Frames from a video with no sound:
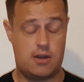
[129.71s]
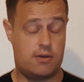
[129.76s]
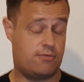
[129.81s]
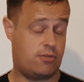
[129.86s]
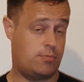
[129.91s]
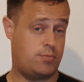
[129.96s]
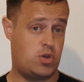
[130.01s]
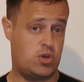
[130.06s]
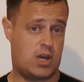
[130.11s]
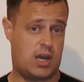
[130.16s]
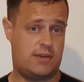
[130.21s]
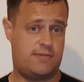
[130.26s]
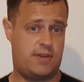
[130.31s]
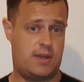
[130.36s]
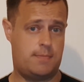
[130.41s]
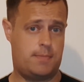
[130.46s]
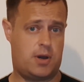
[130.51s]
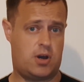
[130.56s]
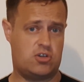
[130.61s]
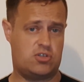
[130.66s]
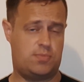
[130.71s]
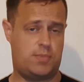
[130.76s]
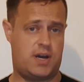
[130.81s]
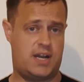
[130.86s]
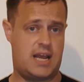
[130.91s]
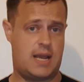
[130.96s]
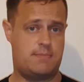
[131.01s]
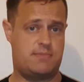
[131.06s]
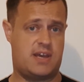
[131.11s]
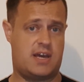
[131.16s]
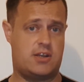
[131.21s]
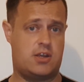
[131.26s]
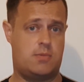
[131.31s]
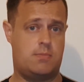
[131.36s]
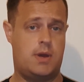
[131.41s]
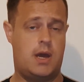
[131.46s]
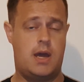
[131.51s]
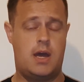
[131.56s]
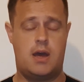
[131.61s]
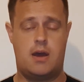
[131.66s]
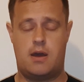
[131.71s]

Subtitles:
From UK Theme Parks, my name's Adam.